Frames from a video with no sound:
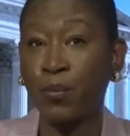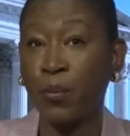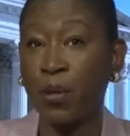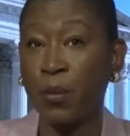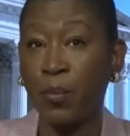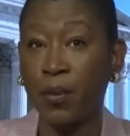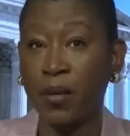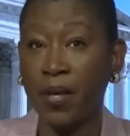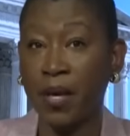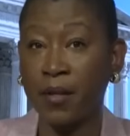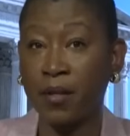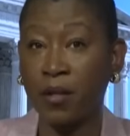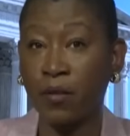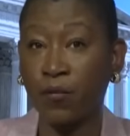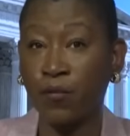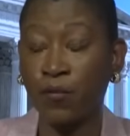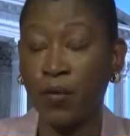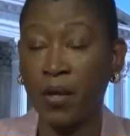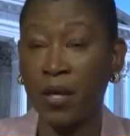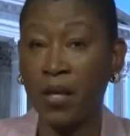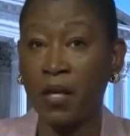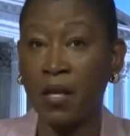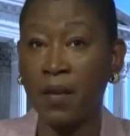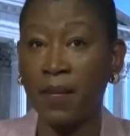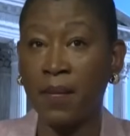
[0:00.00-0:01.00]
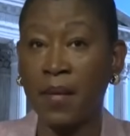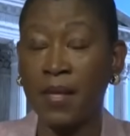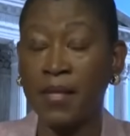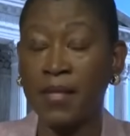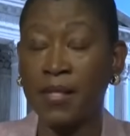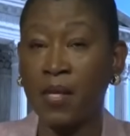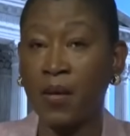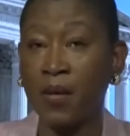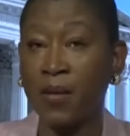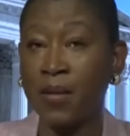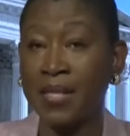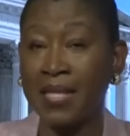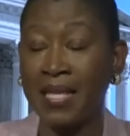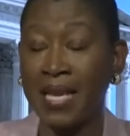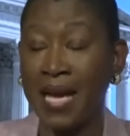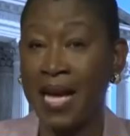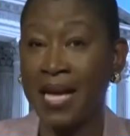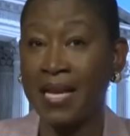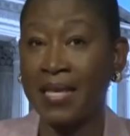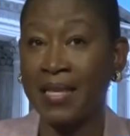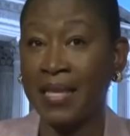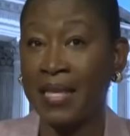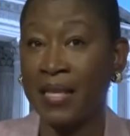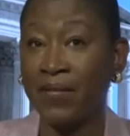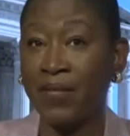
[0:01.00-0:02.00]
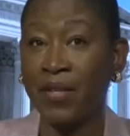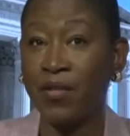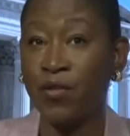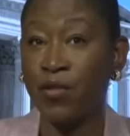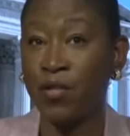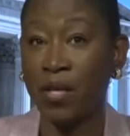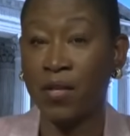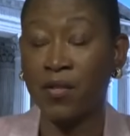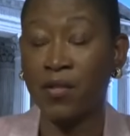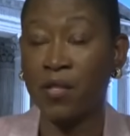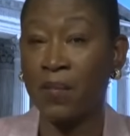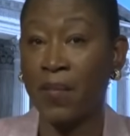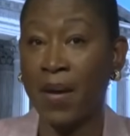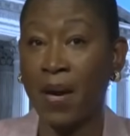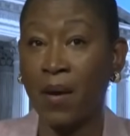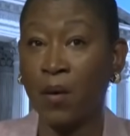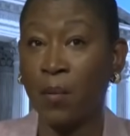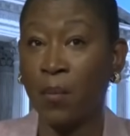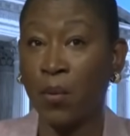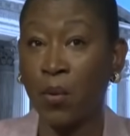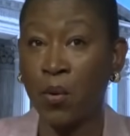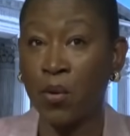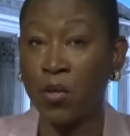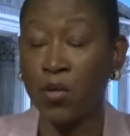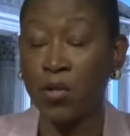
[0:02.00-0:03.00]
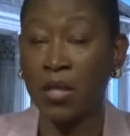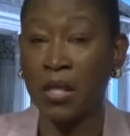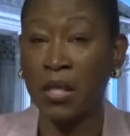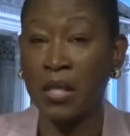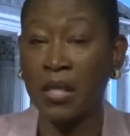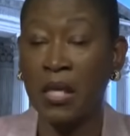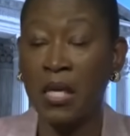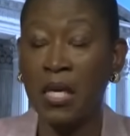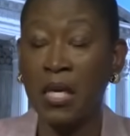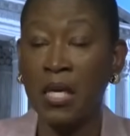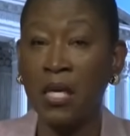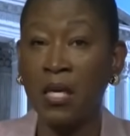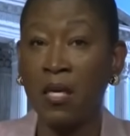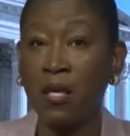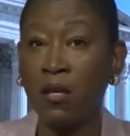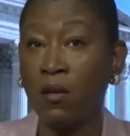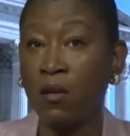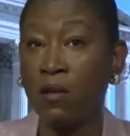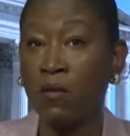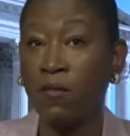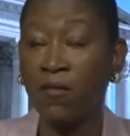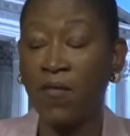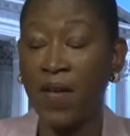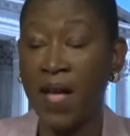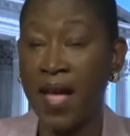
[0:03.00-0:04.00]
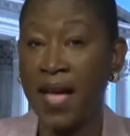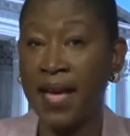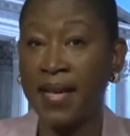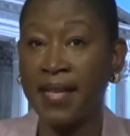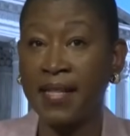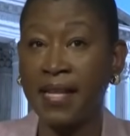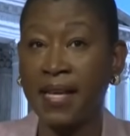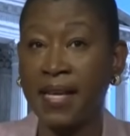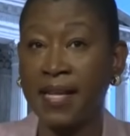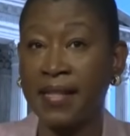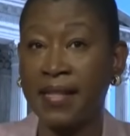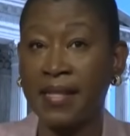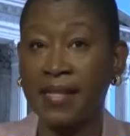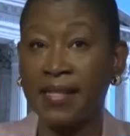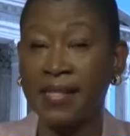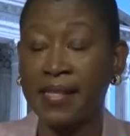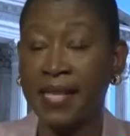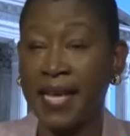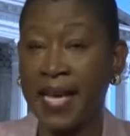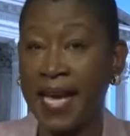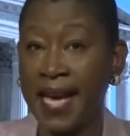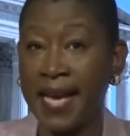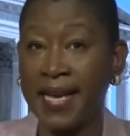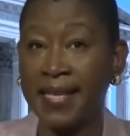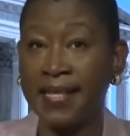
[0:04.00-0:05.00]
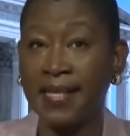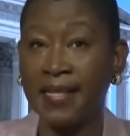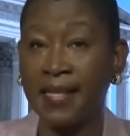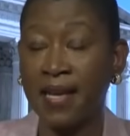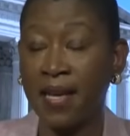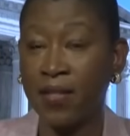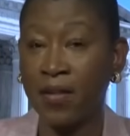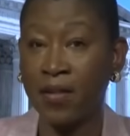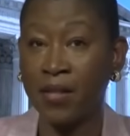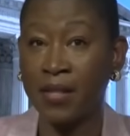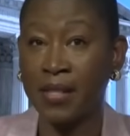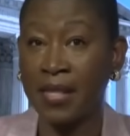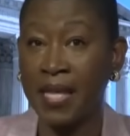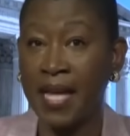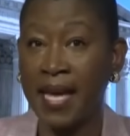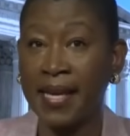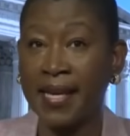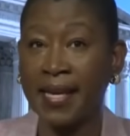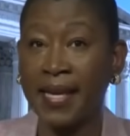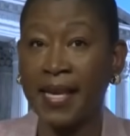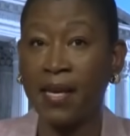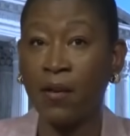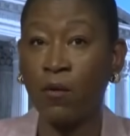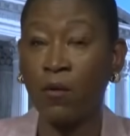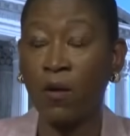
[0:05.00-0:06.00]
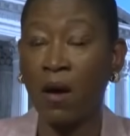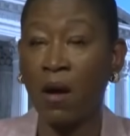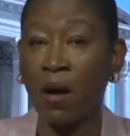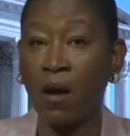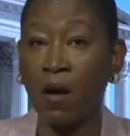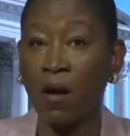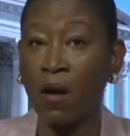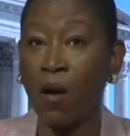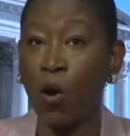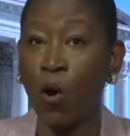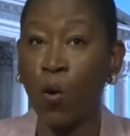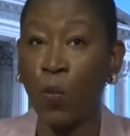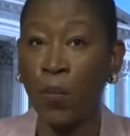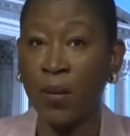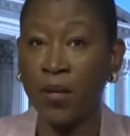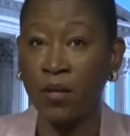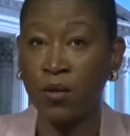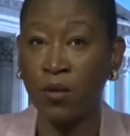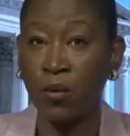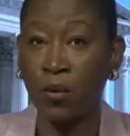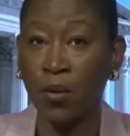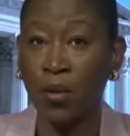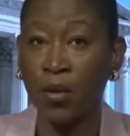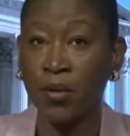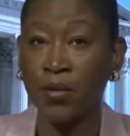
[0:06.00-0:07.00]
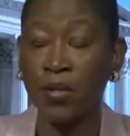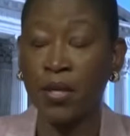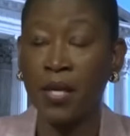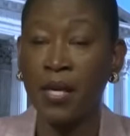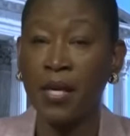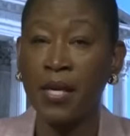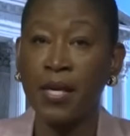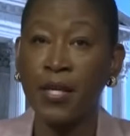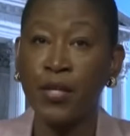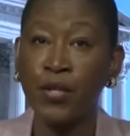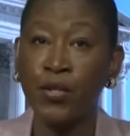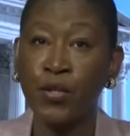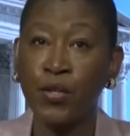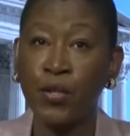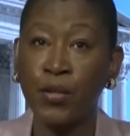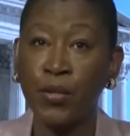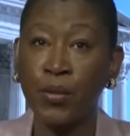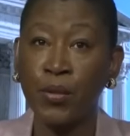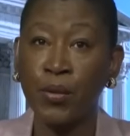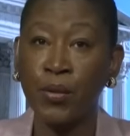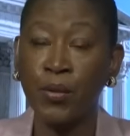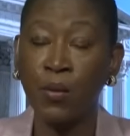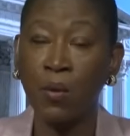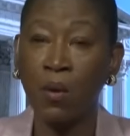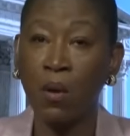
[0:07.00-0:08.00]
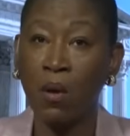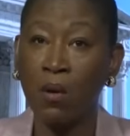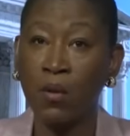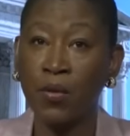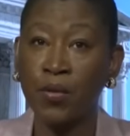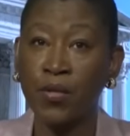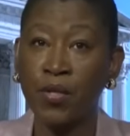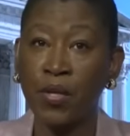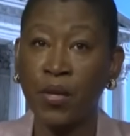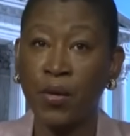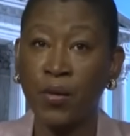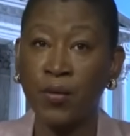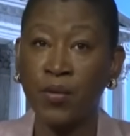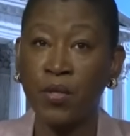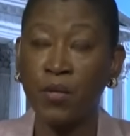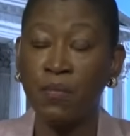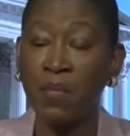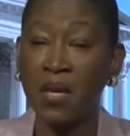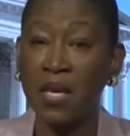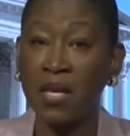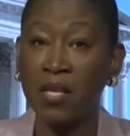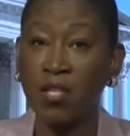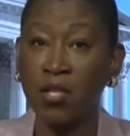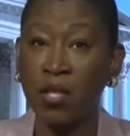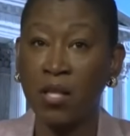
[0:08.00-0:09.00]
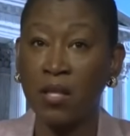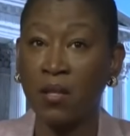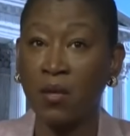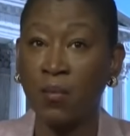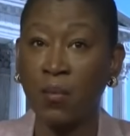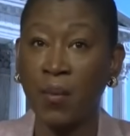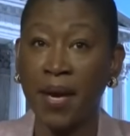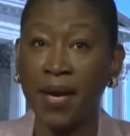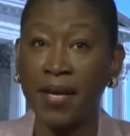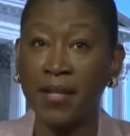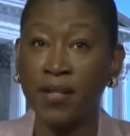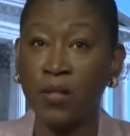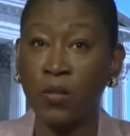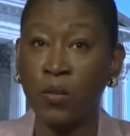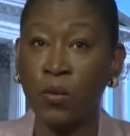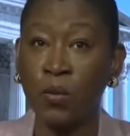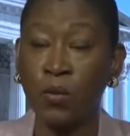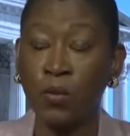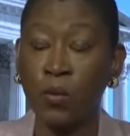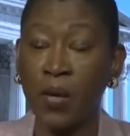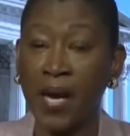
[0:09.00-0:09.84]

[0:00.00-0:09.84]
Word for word: reproductive freedom. And so it's not even just about abortion. You'll find that this case and others like it are open doors to also diminishing the right to